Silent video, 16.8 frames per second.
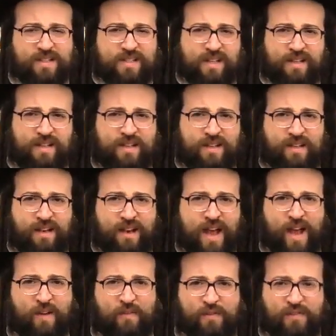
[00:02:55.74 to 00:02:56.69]
a
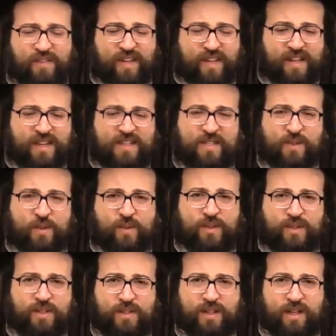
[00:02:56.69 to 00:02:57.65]
lot of things he
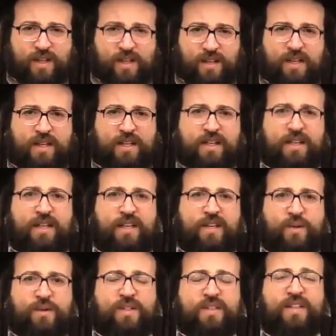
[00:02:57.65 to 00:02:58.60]

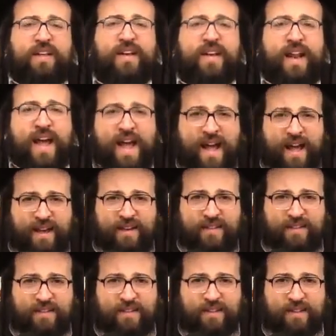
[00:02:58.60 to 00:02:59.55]
could
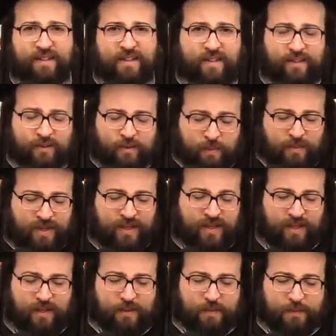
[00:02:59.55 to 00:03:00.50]
connect to
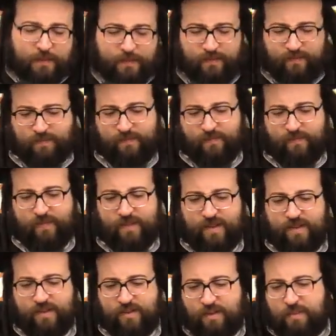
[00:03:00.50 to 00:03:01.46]
be
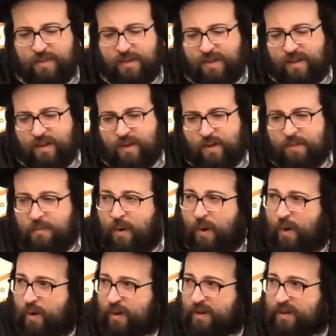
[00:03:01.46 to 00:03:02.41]
a good
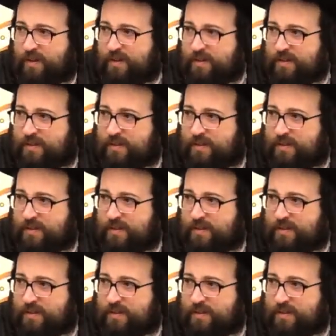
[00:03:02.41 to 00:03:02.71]
boy,